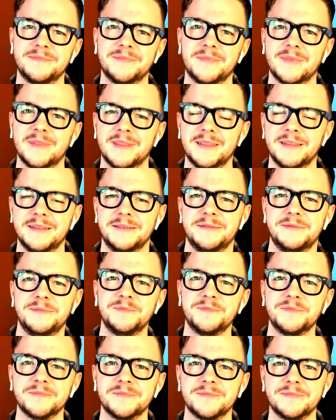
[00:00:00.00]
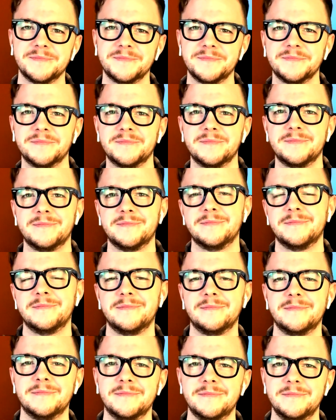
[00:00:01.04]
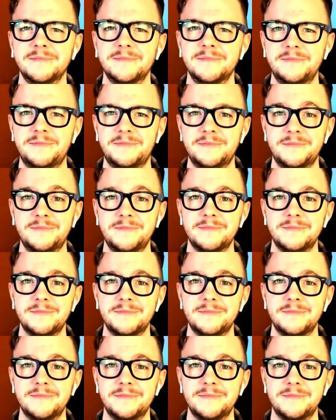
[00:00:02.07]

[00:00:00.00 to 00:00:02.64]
(silent)